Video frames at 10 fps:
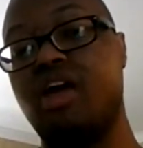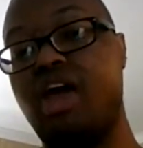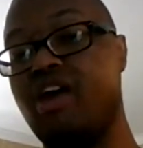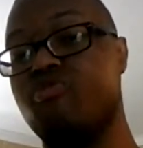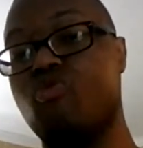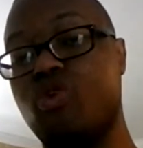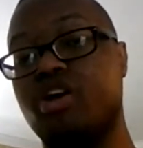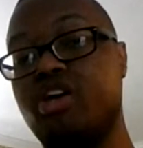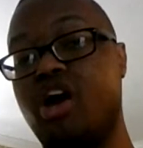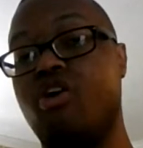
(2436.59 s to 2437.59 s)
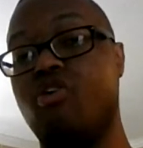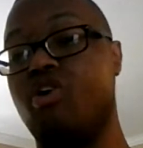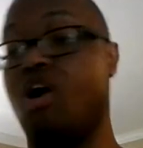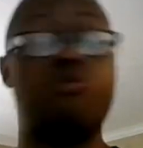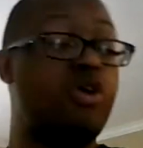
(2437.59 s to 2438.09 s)
ever want to go
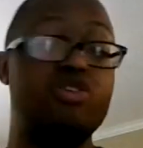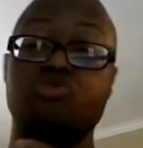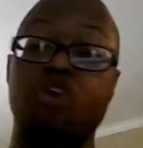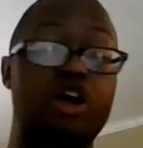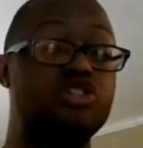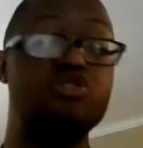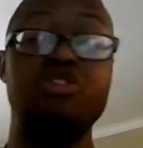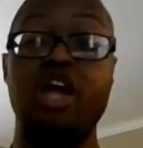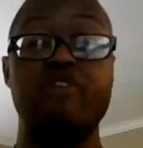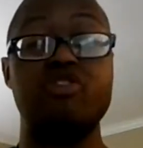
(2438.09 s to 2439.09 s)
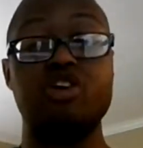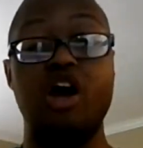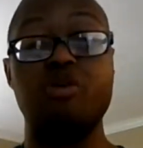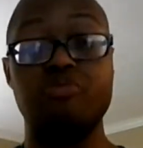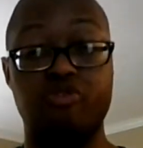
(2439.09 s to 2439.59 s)
or where you thought you never
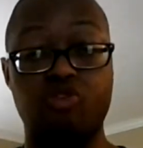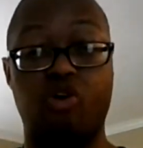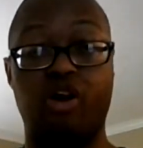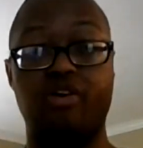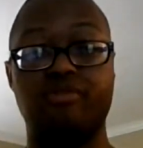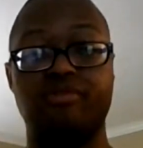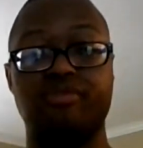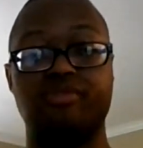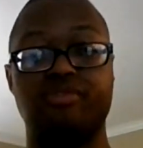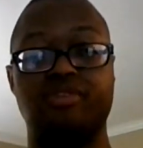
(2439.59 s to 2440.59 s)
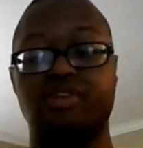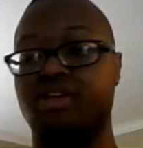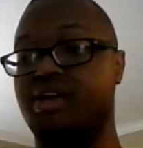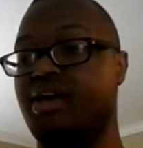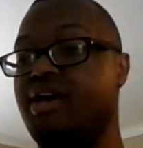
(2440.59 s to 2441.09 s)
go before.
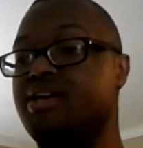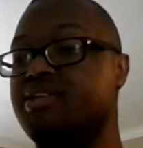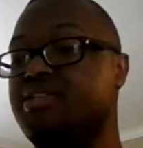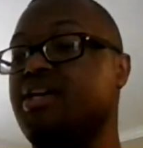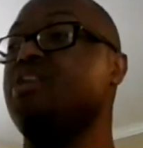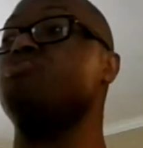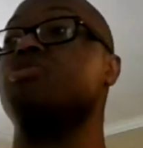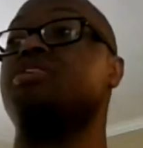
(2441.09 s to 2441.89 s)
Sin will